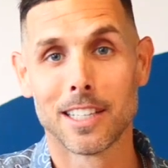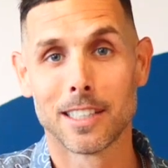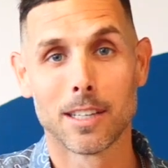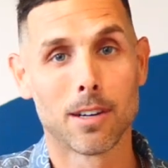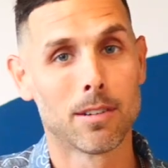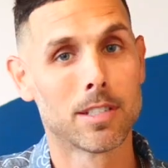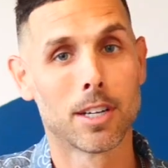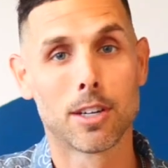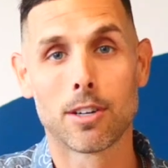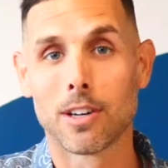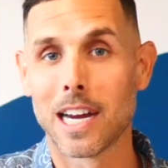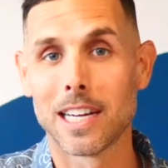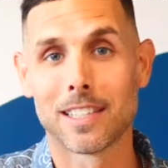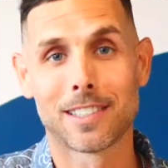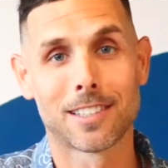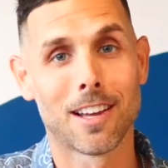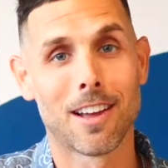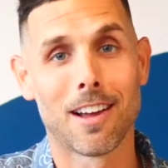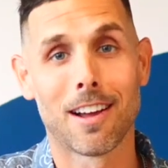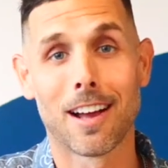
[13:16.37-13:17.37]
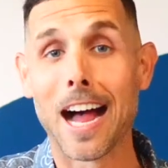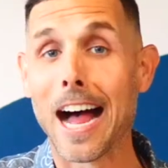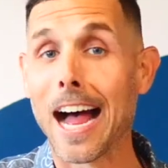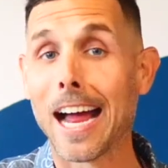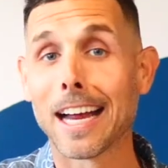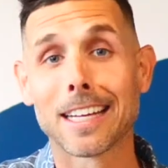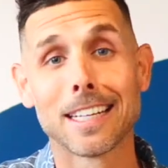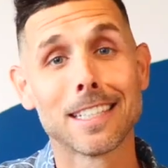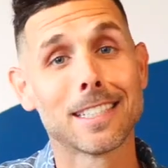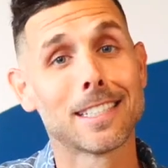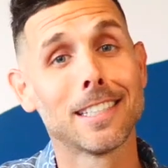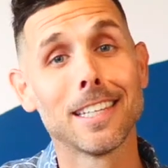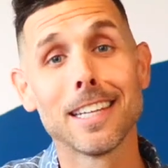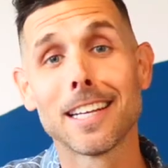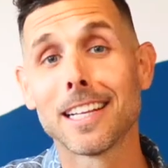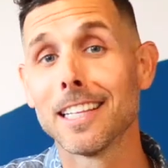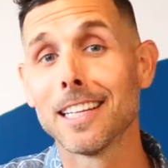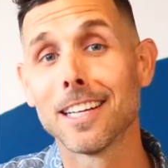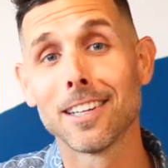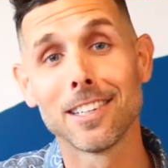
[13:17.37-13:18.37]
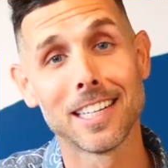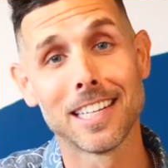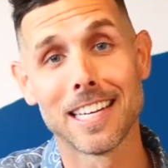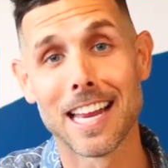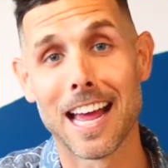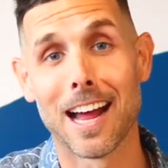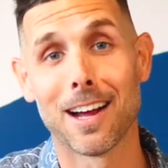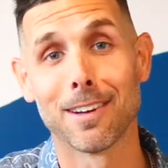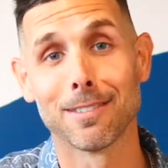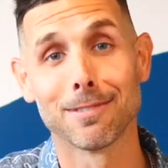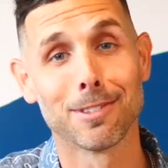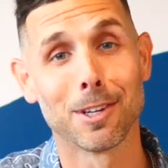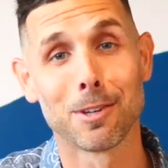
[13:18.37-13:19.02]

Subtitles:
There was a great song. I can see clearly now.